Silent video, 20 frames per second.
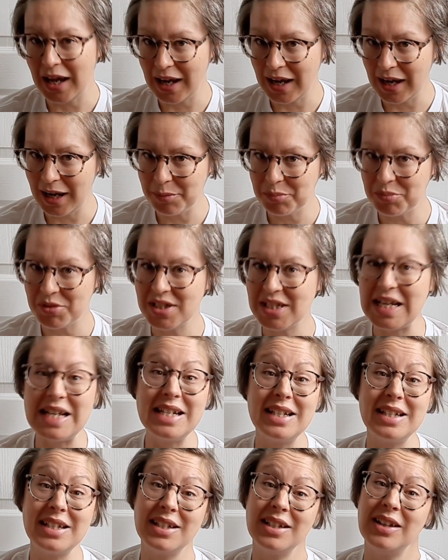I
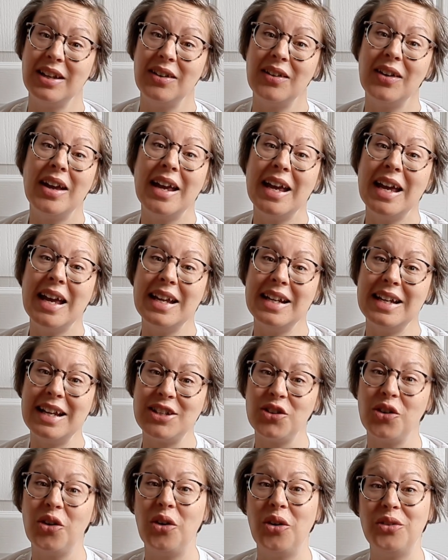proceeded to
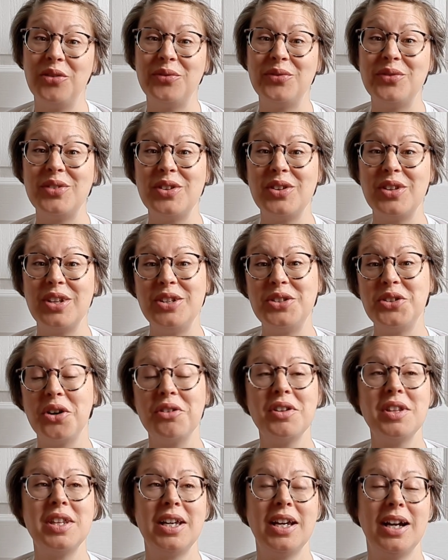knit on the
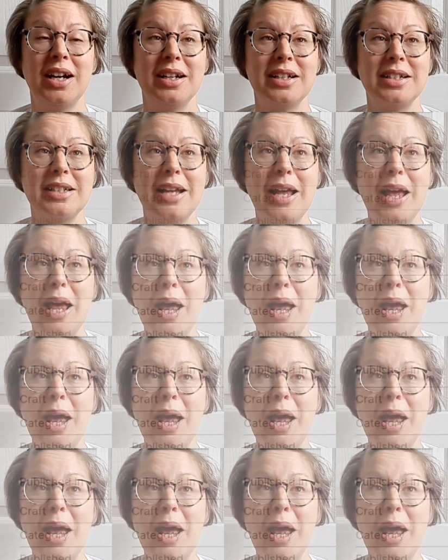Dorothy hat,